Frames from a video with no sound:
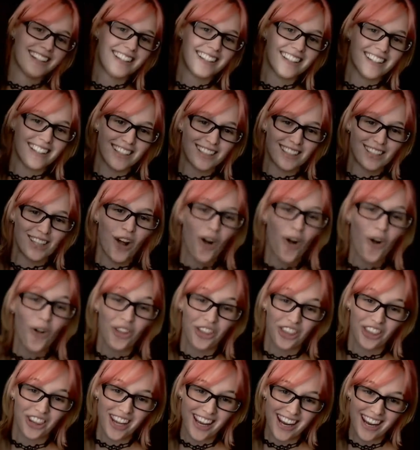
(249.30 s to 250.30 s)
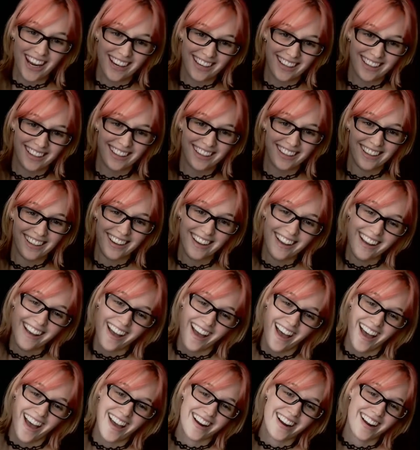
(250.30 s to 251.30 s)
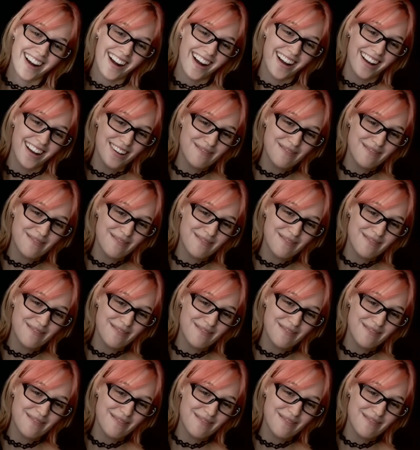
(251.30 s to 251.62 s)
That's the whole thing. I got a